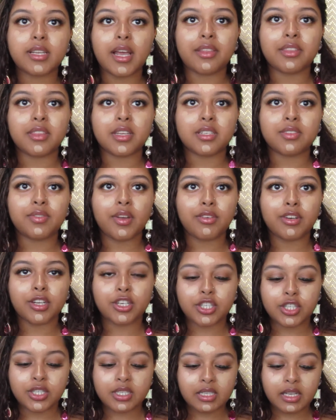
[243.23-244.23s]
And this
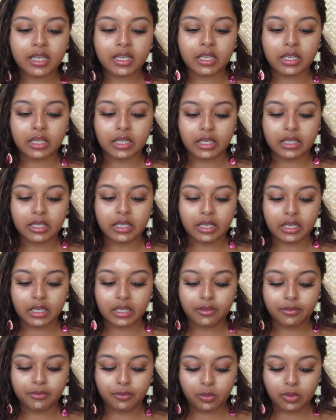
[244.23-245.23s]
foundation is like
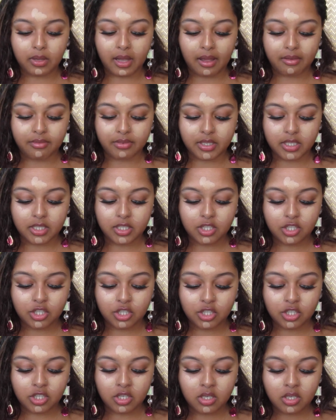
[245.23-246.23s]
really full
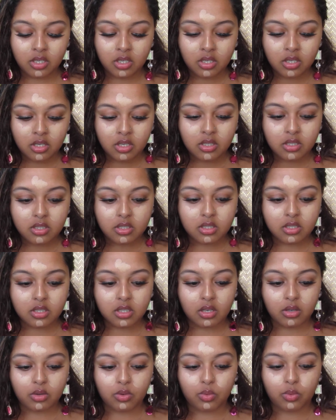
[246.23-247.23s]
coverage,
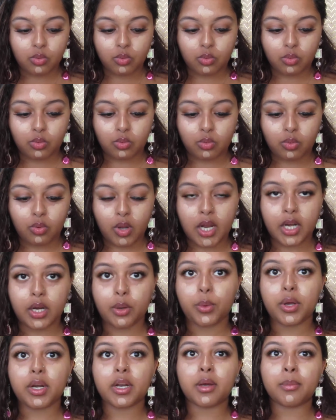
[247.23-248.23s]
so I
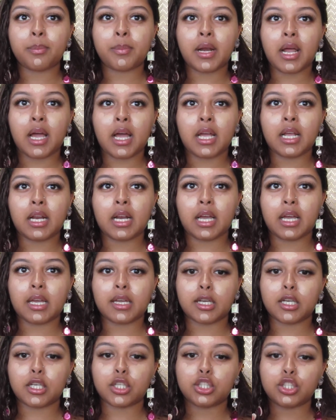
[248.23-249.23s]
don't want to apply
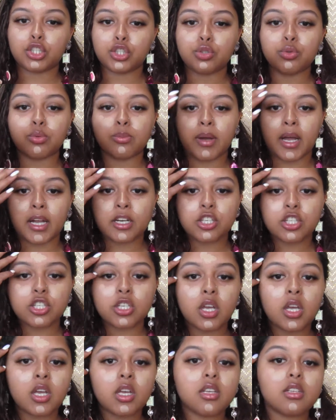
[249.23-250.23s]
like too much.
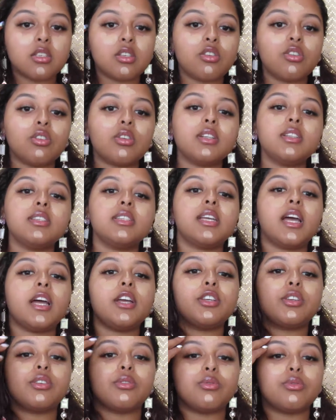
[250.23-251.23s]
So you can see I
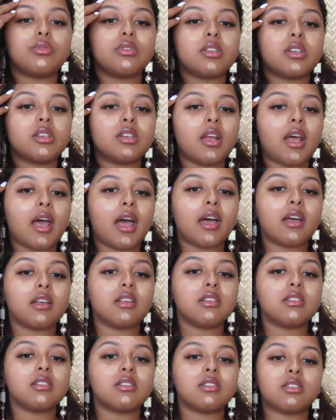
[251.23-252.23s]
use it
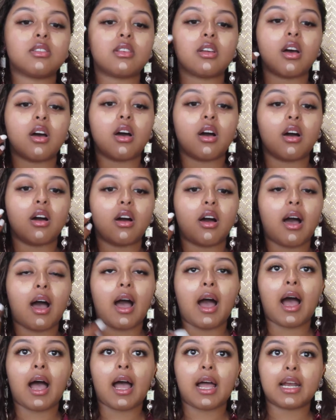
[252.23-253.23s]
as a
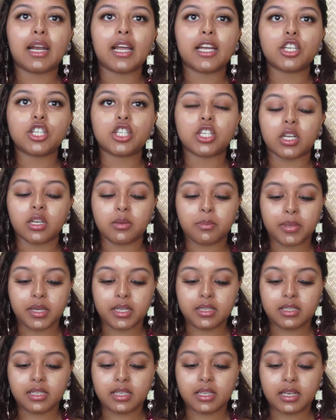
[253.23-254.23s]
highlight shade
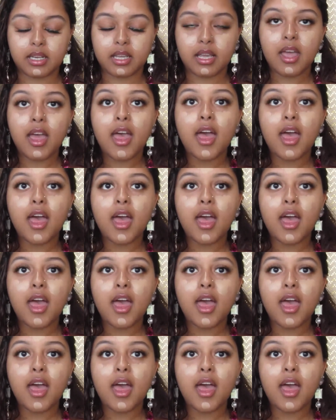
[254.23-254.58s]
basically.